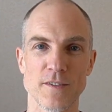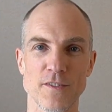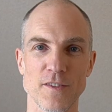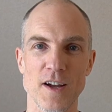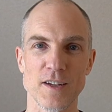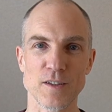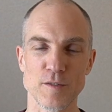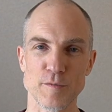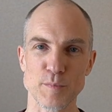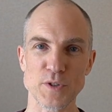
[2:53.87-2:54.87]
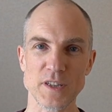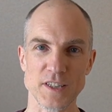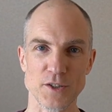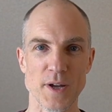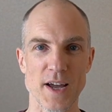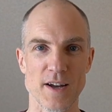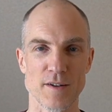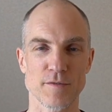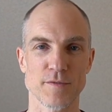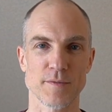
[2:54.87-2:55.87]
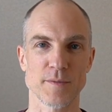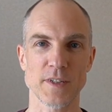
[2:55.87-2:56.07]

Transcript: style of breathing you have.